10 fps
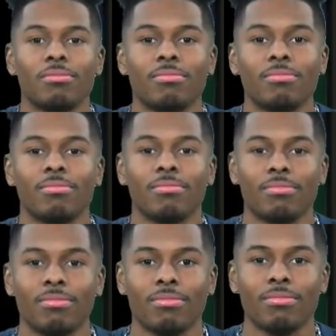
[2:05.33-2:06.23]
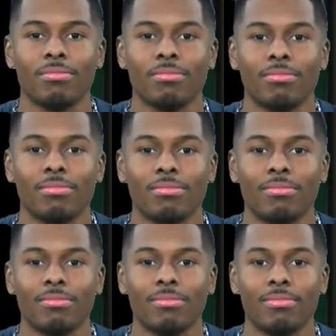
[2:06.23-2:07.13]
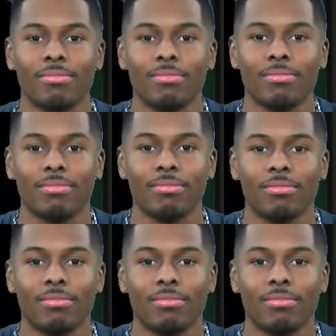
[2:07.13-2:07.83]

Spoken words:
No one is speaking in this clip.